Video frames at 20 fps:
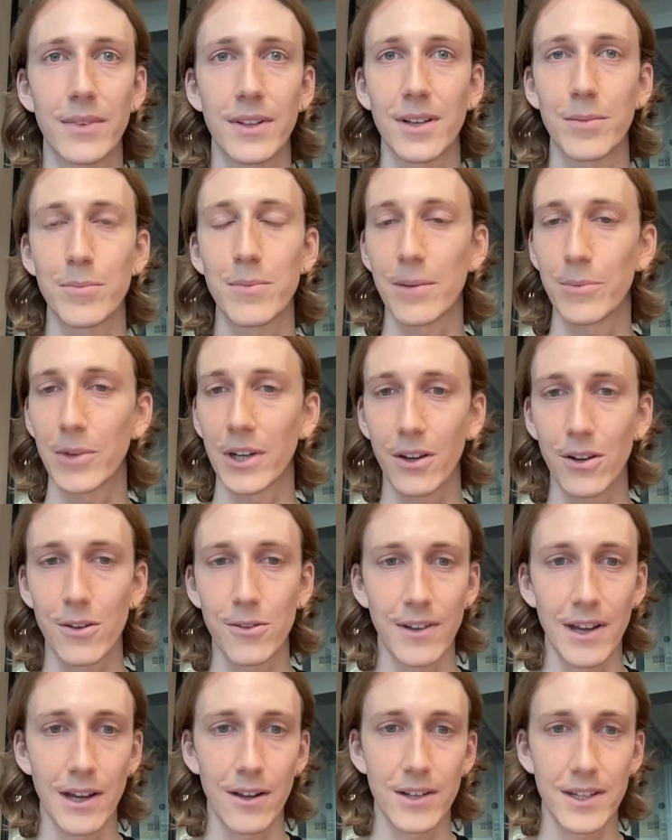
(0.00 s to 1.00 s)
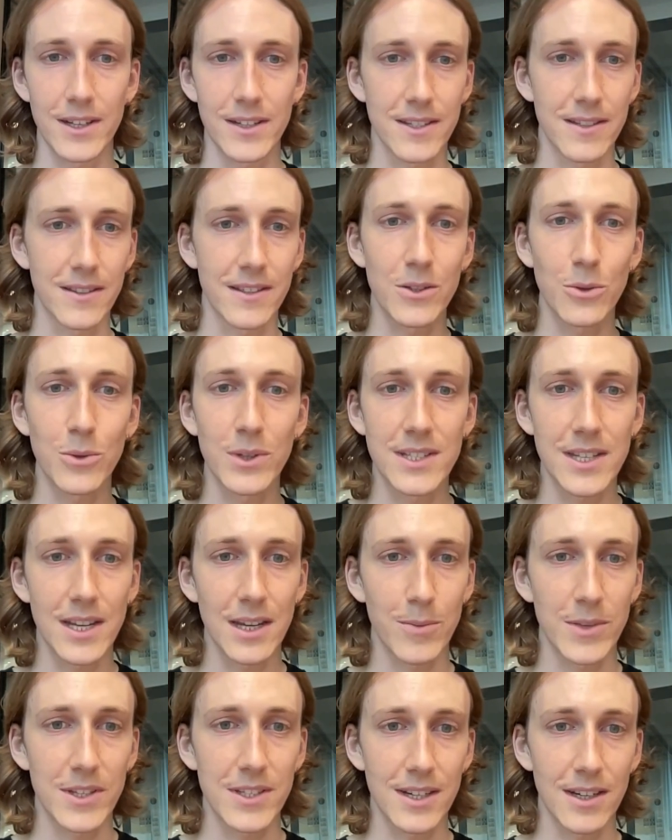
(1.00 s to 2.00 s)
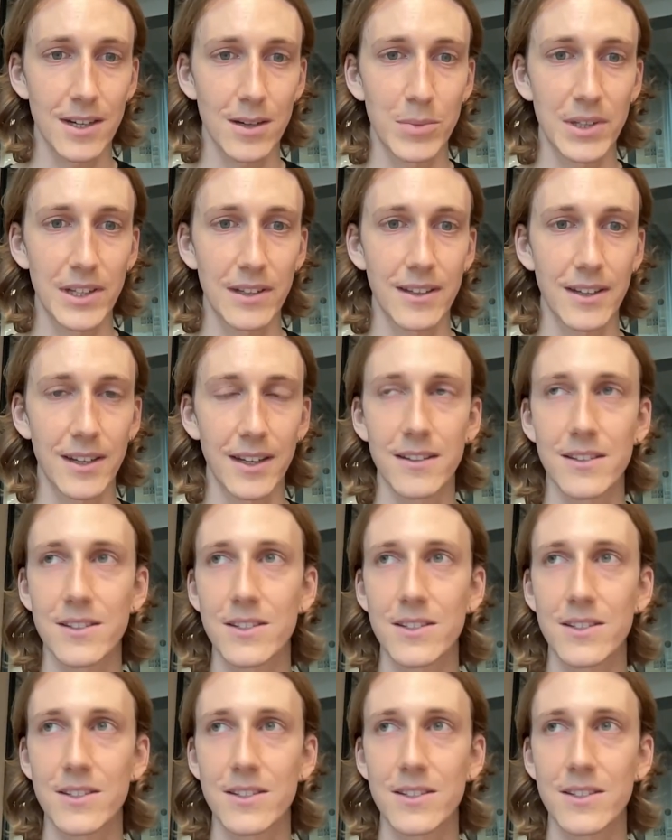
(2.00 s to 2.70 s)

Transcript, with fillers: I'd met my co-founders and the Squid team had started building.